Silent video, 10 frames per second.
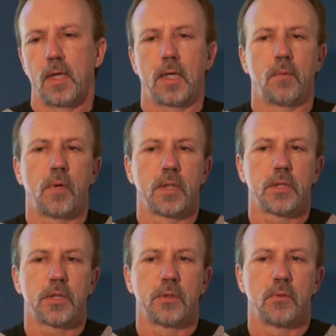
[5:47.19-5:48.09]
I
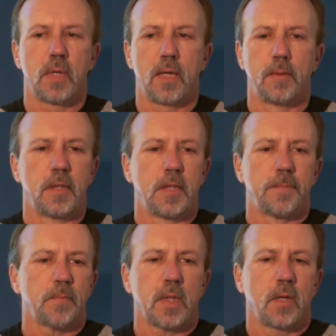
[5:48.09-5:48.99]
want to
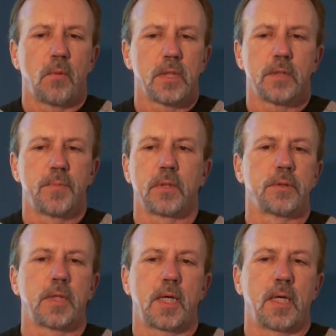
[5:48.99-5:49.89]

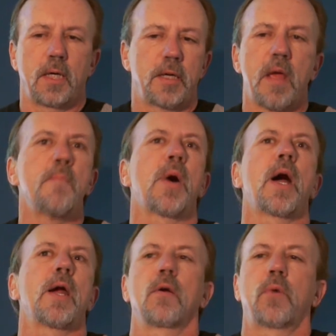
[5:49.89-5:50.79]
build an empire.